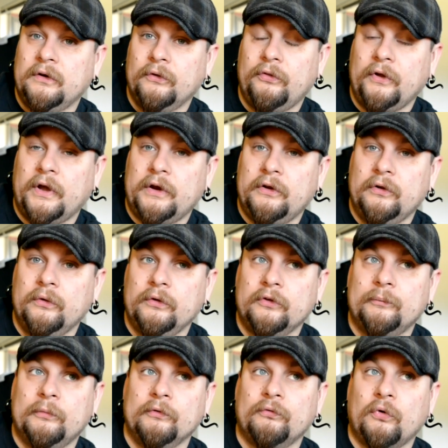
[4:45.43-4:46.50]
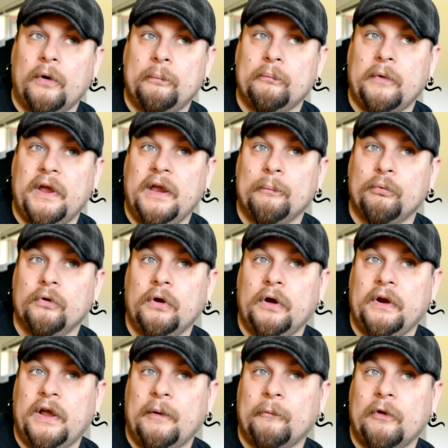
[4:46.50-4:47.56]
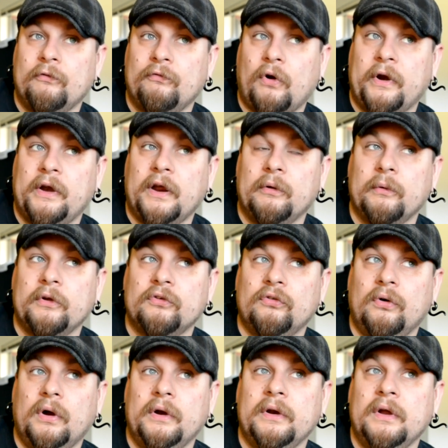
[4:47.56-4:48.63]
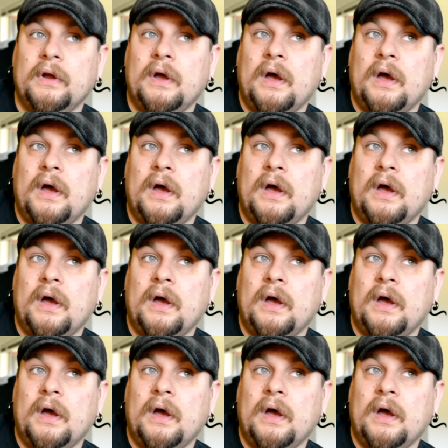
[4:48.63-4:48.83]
The other thing I do is before I put my apron on at my Friday night restaurant,